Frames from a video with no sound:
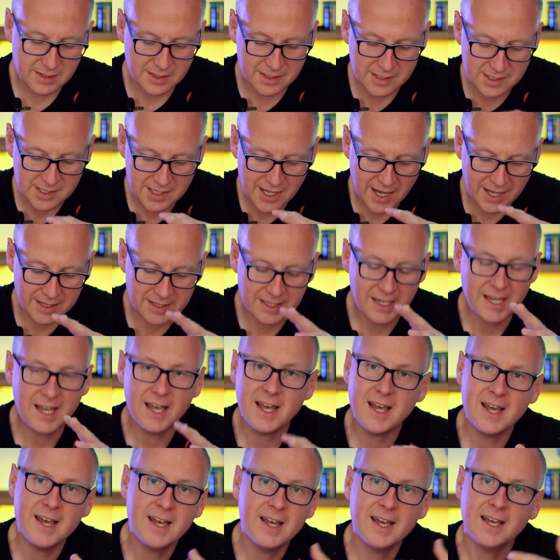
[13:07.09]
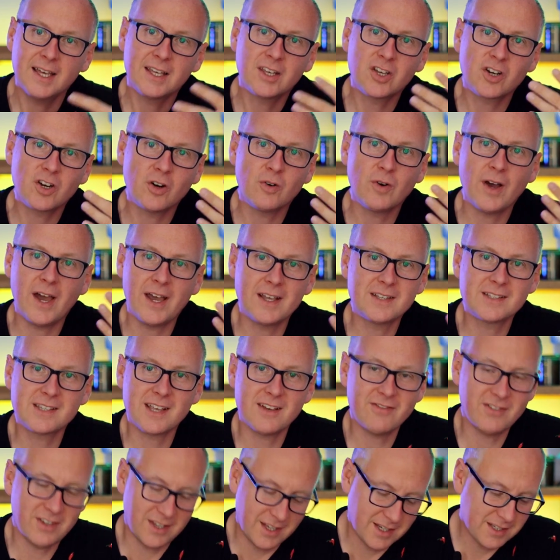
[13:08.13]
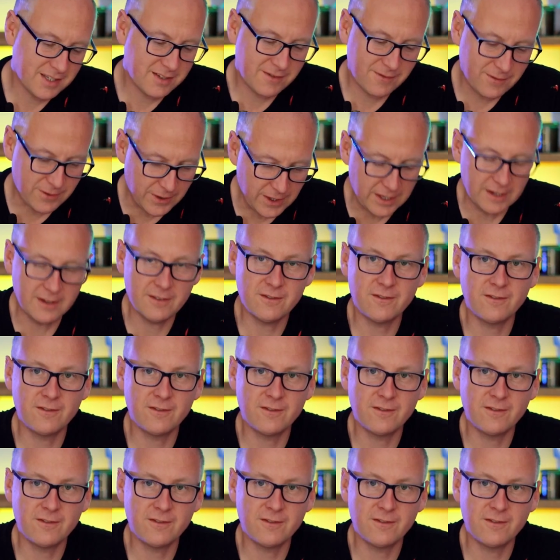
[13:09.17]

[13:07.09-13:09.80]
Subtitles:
It's not A7S free,